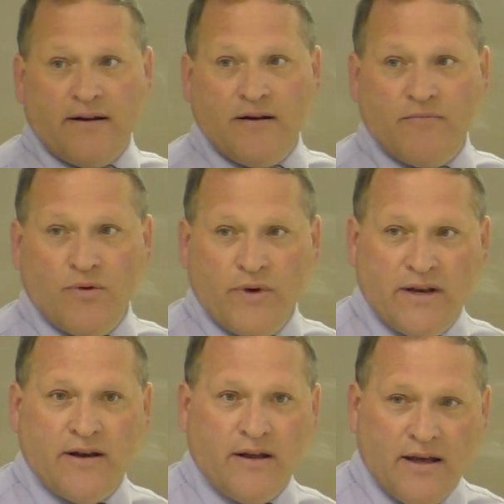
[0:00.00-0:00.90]
But we
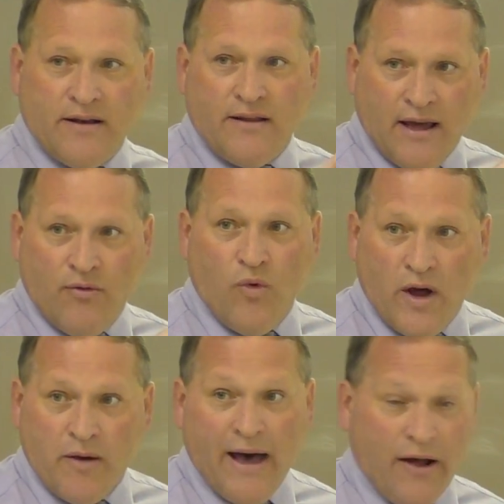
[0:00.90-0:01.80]
did get that
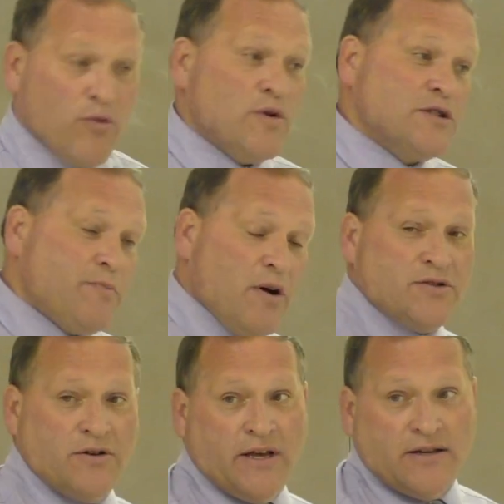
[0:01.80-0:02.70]
one amount, or we're
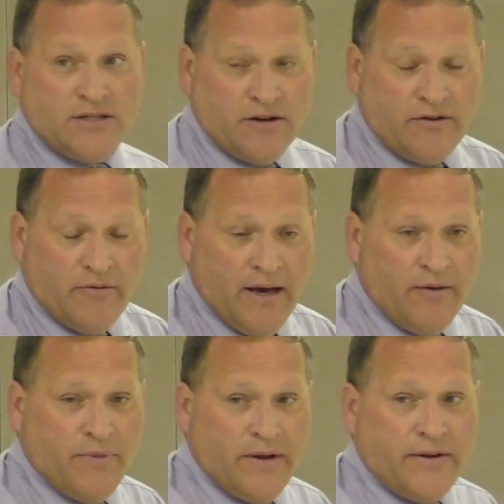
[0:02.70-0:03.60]
supposed to get a certain
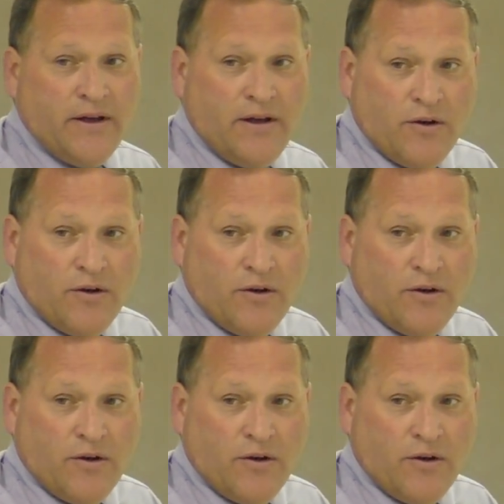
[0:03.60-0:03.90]
amount, but